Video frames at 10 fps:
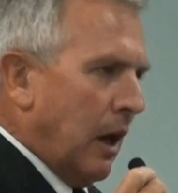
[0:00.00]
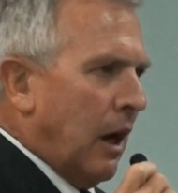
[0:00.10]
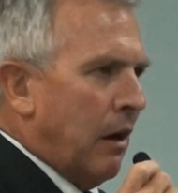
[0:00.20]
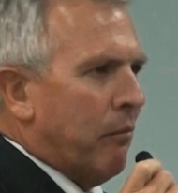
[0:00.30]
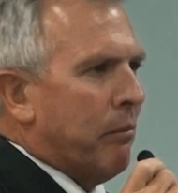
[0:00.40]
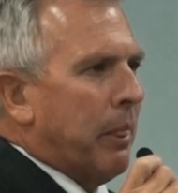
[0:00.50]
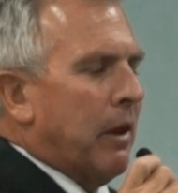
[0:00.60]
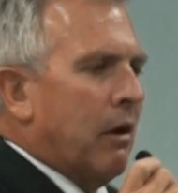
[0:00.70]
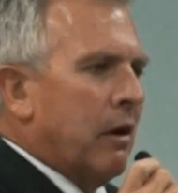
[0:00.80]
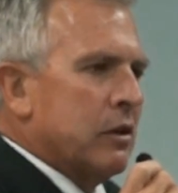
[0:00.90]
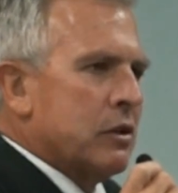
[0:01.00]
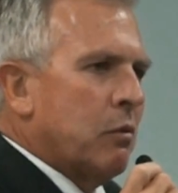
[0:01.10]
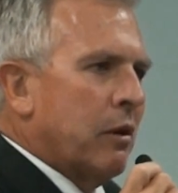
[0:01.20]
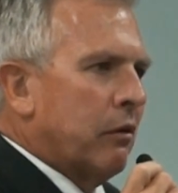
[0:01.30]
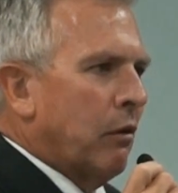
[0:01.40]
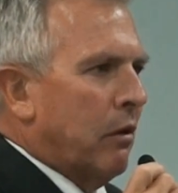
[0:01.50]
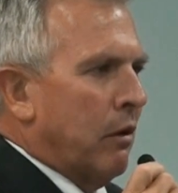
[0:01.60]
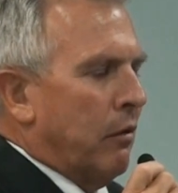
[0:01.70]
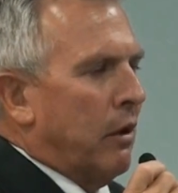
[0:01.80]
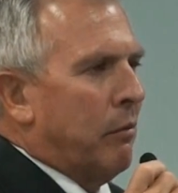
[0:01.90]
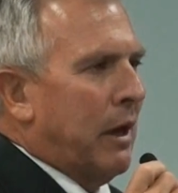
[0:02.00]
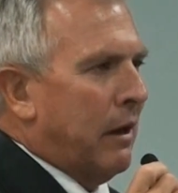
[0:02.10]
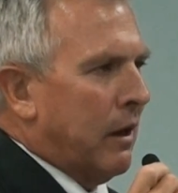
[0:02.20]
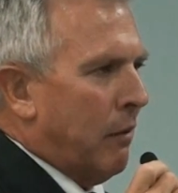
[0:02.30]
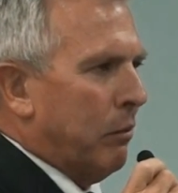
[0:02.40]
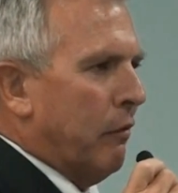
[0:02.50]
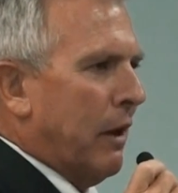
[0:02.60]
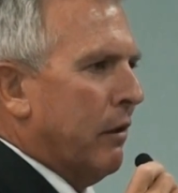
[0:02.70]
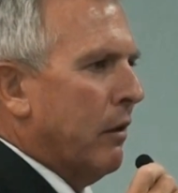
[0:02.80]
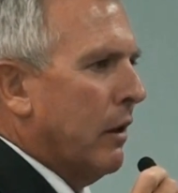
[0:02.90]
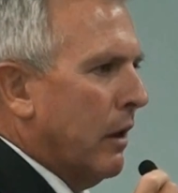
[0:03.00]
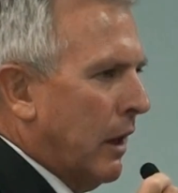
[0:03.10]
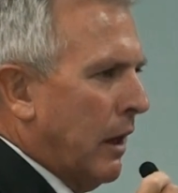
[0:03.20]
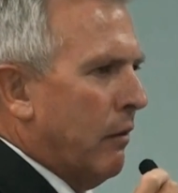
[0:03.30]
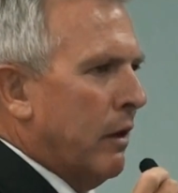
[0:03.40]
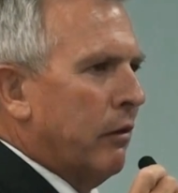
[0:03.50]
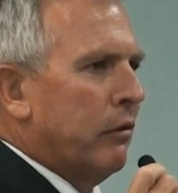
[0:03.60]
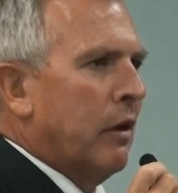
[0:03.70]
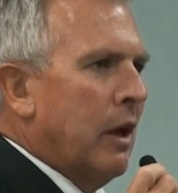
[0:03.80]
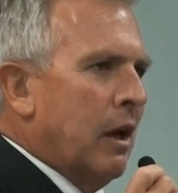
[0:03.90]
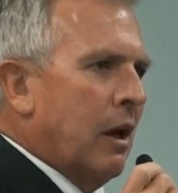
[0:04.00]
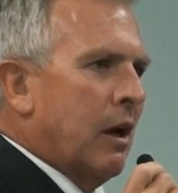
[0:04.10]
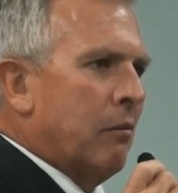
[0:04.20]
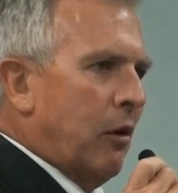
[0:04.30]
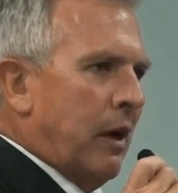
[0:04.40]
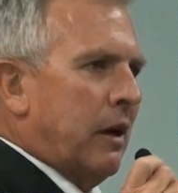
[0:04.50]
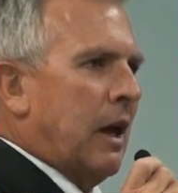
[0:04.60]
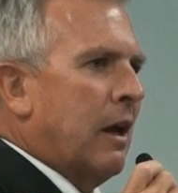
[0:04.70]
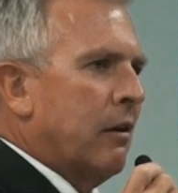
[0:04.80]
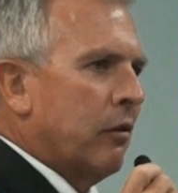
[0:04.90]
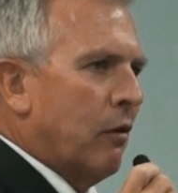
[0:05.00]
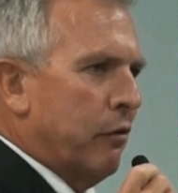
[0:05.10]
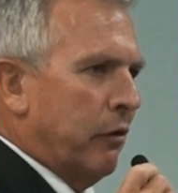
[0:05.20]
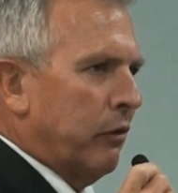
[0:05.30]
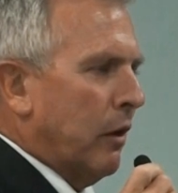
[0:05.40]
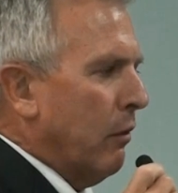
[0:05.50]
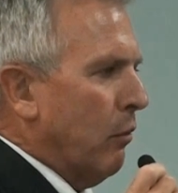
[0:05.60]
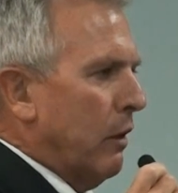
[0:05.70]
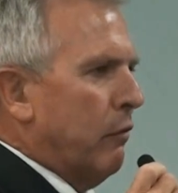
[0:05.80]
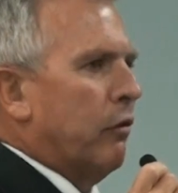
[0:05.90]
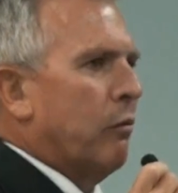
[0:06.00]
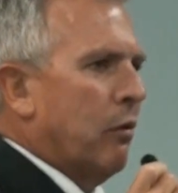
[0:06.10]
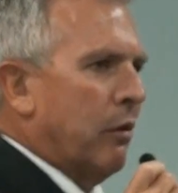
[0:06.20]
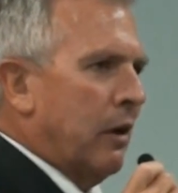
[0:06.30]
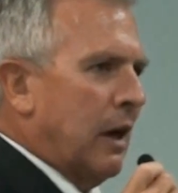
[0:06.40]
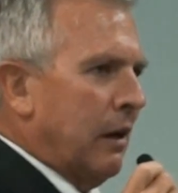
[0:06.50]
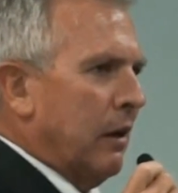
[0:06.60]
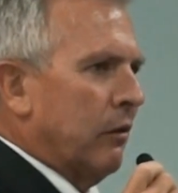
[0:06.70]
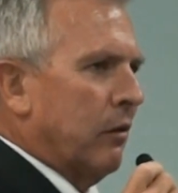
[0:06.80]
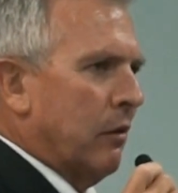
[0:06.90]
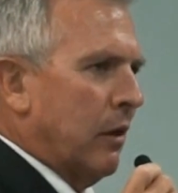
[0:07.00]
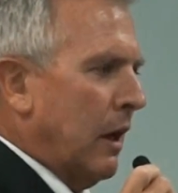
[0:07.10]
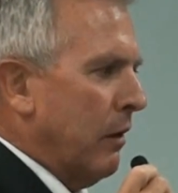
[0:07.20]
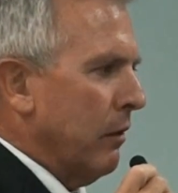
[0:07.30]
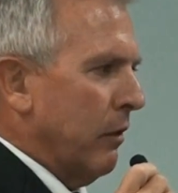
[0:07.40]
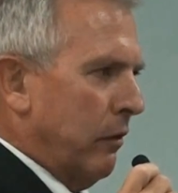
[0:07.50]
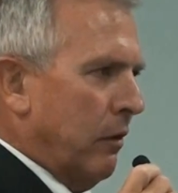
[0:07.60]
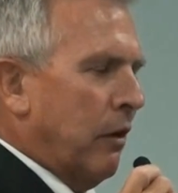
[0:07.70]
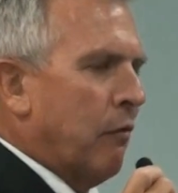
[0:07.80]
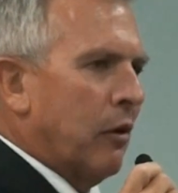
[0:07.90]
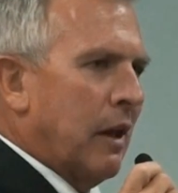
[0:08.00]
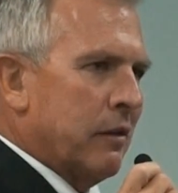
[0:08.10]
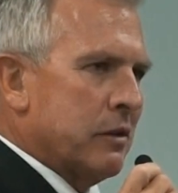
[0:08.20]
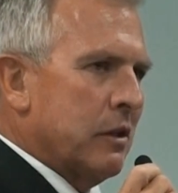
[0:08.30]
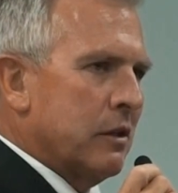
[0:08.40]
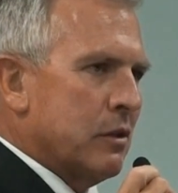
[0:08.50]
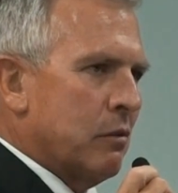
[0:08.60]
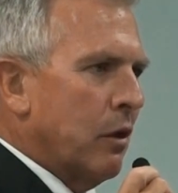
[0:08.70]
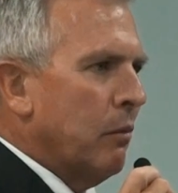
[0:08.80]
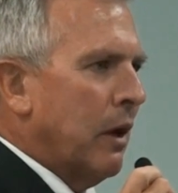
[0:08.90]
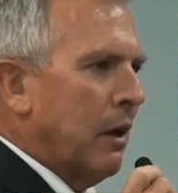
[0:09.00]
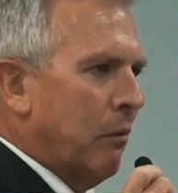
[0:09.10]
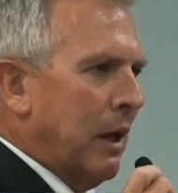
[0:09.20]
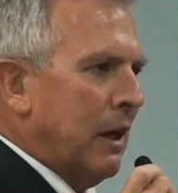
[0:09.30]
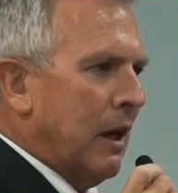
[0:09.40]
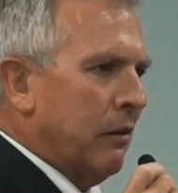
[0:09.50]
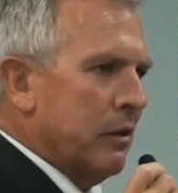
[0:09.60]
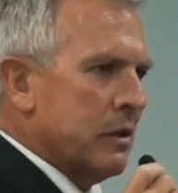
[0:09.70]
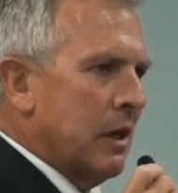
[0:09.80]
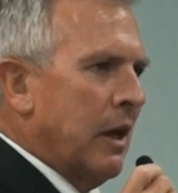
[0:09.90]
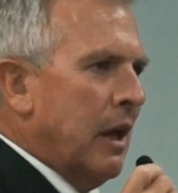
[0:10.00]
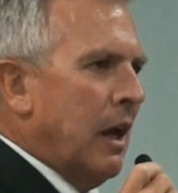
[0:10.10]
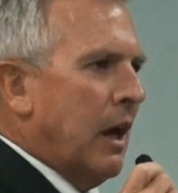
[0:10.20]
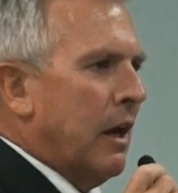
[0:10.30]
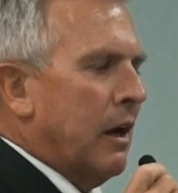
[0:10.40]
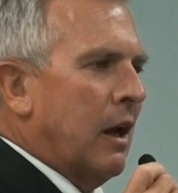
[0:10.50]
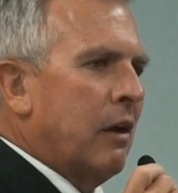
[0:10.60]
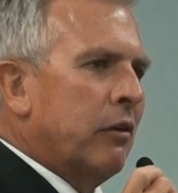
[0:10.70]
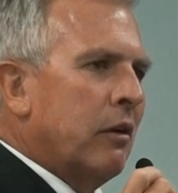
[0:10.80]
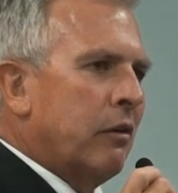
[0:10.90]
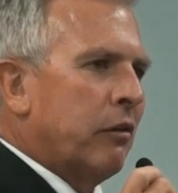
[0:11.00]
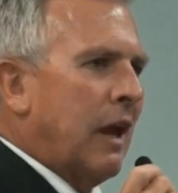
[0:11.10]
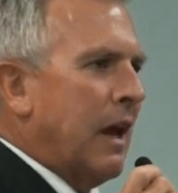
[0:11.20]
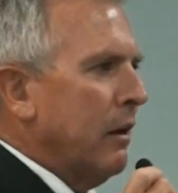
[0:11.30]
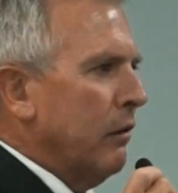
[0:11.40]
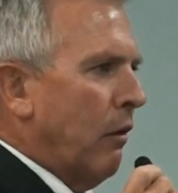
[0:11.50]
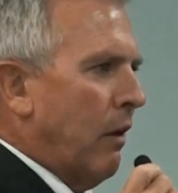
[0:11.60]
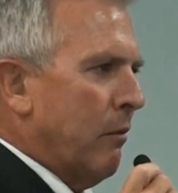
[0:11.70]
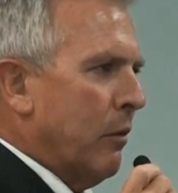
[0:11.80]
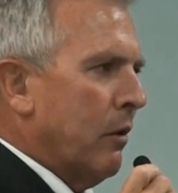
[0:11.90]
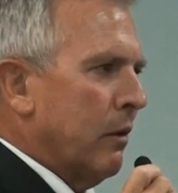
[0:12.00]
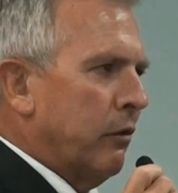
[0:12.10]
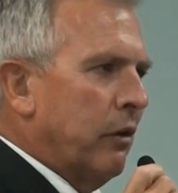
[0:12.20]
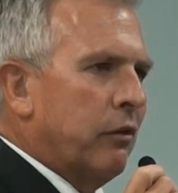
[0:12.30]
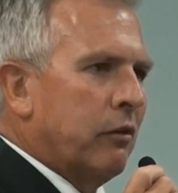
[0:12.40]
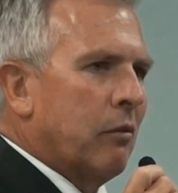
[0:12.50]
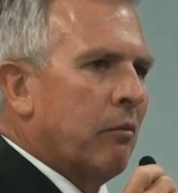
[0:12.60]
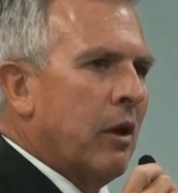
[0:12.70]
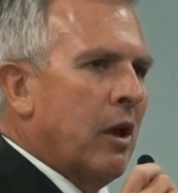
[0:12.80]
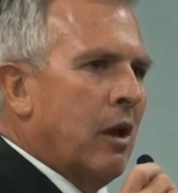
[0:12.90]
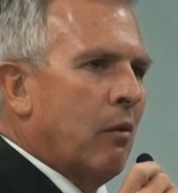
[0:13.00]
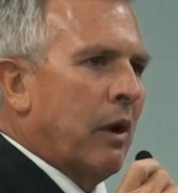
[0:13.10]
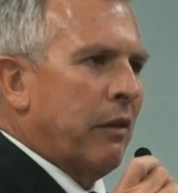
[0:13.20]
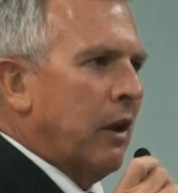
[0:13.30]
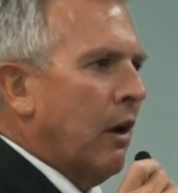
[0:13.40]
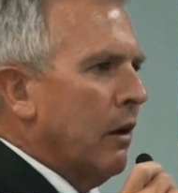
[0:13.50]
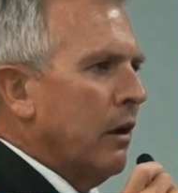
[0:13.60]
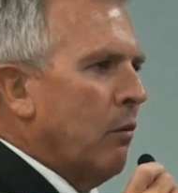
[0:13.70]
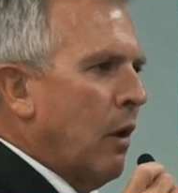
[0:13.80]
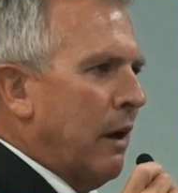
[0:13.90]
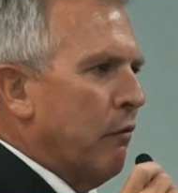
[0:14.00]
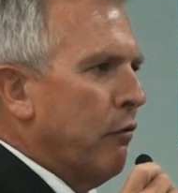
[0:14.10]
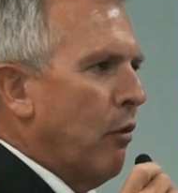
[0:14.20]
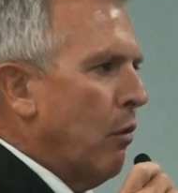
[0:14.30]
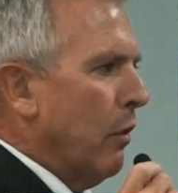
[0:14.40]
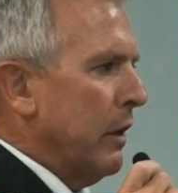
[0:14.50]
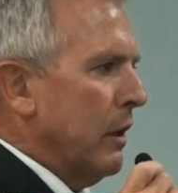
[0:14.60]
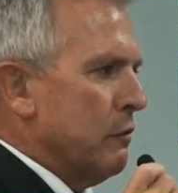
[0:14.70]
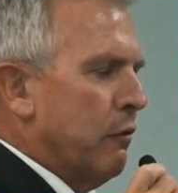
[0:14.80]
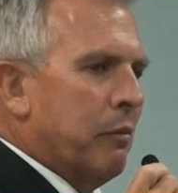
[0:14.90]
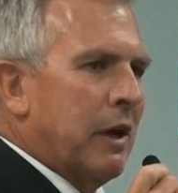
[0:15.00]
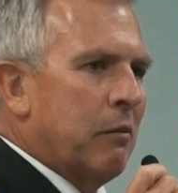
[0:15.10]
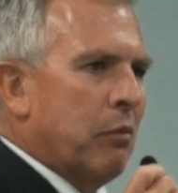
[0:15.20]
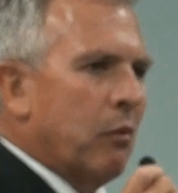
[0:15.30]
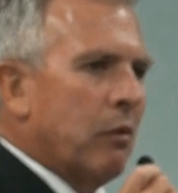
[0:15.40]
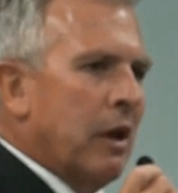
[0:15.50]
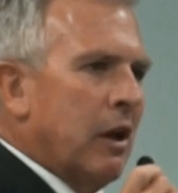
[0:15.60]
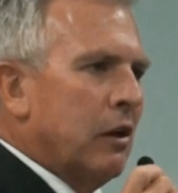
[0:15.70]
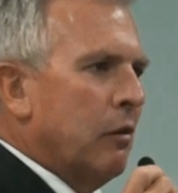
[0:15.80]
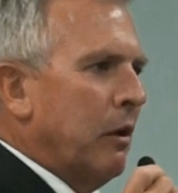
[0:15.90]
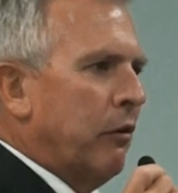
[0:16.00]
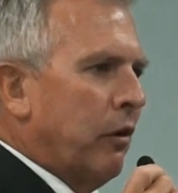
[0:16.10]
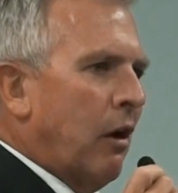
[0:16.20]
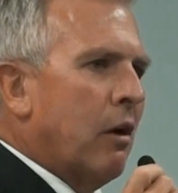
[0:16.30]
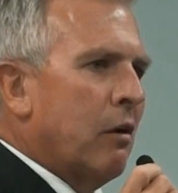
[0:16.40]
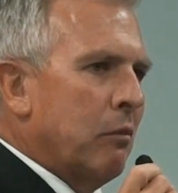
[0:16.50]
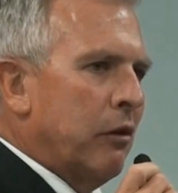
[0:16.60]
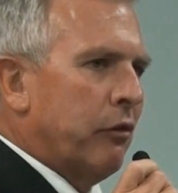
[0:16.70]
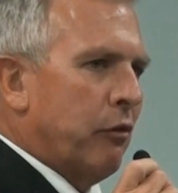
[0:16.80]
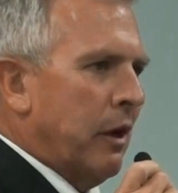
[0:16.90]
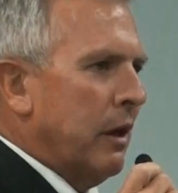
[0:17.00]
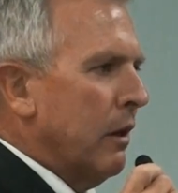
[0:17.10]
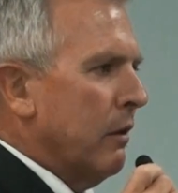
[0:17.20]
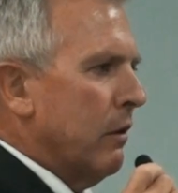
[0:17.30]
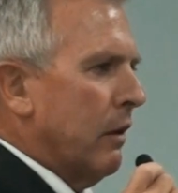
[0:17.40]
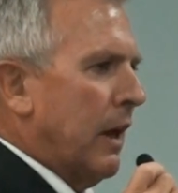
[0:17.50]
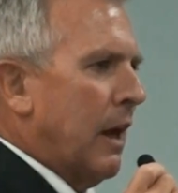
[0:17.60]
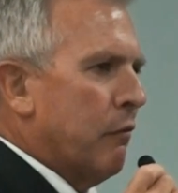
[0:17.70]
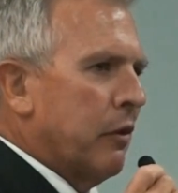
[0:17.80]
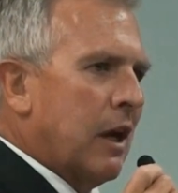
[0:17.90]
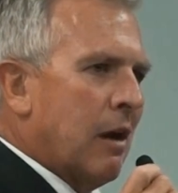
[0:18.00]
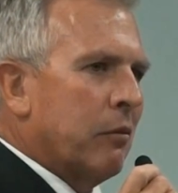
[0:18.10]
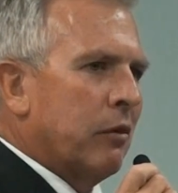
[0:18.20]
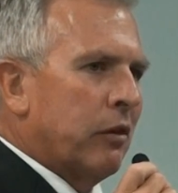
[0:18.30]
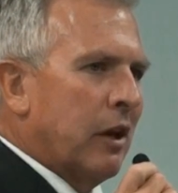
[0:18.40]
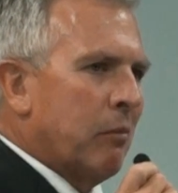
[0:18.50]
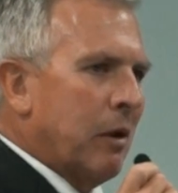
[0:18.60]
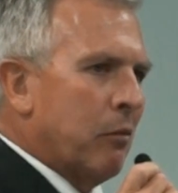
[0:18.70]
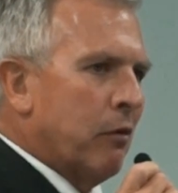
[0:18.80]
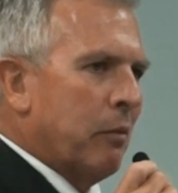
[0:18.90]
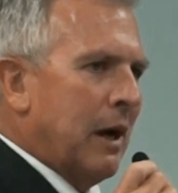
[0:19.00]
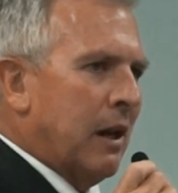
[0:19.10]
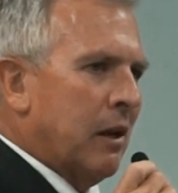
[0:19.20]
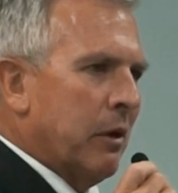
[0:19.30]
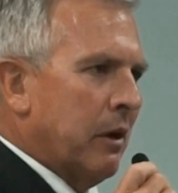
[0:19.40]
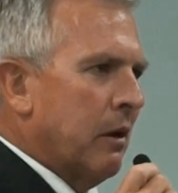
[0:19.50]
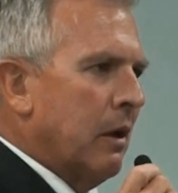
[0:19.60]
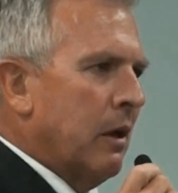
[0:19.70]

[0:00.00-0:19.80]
I just want to talk about a couple of other areas. Like Anne's office, we've supported Alex and several others in this room and many others. And isn't it a sad indictment on a system when the only way forward is for people to be so mistreated that they have to come to see a Member of Parliament?